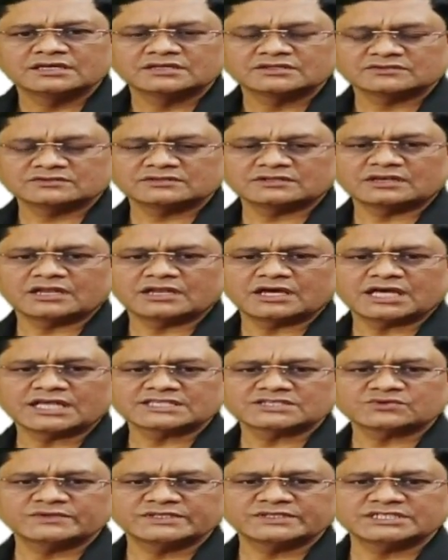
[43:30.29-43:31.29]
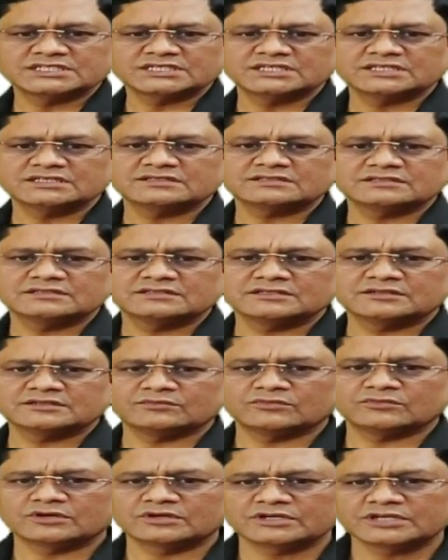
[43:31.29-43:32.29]
So the last question is the
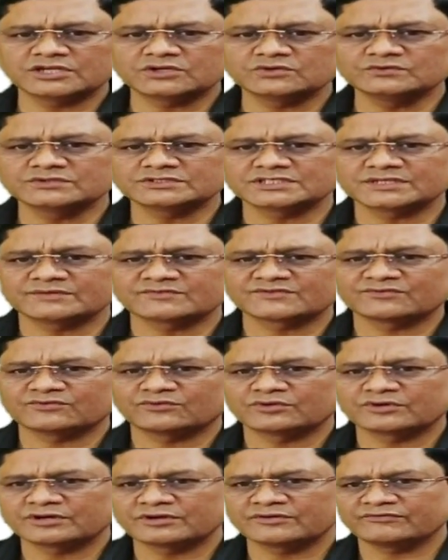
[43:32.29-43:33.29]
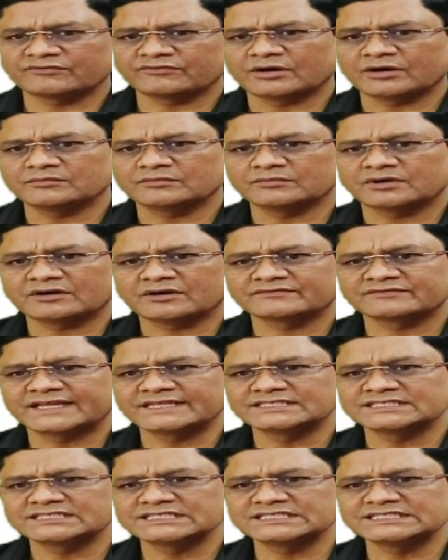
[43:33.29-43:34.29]
Montagu-Chelmsford reform of
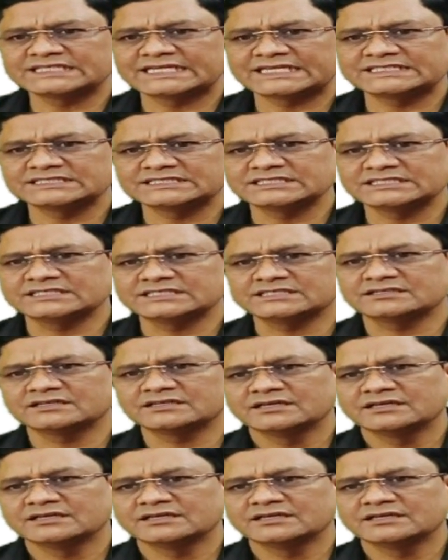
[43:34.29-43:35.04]
1919